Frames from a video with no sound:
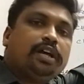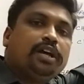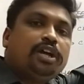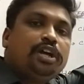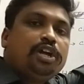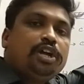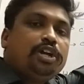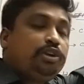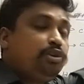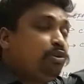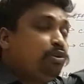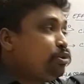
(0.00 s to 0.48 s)

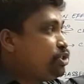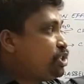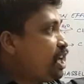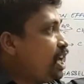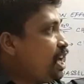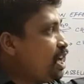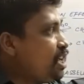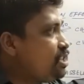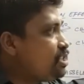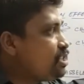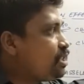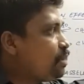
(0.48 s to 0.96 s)
to
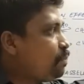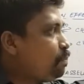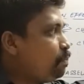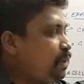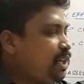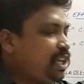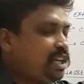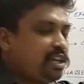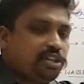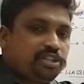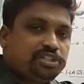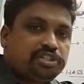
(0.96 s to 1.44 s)
change the
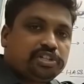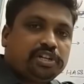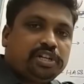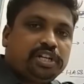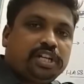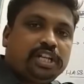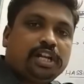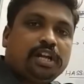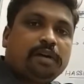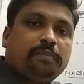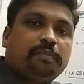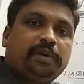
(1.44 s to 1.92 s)
pH
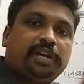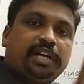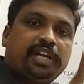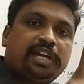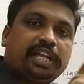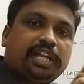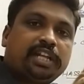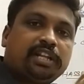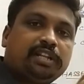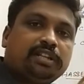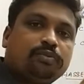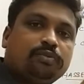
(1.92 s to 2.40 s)

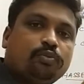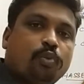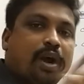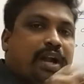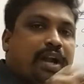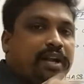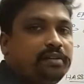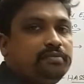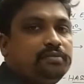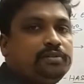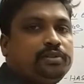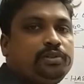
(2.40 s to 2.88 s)
denominator 1,
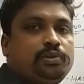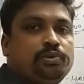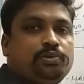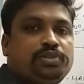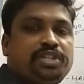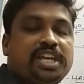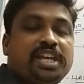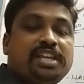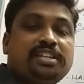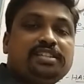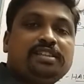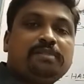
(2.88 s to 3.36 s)
to
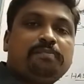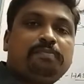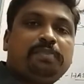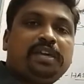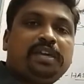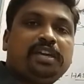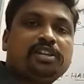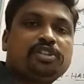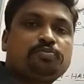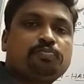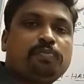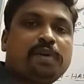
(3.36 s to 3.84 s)
change the
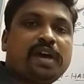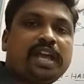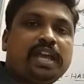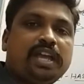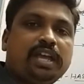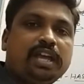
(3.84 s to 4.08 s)
pH by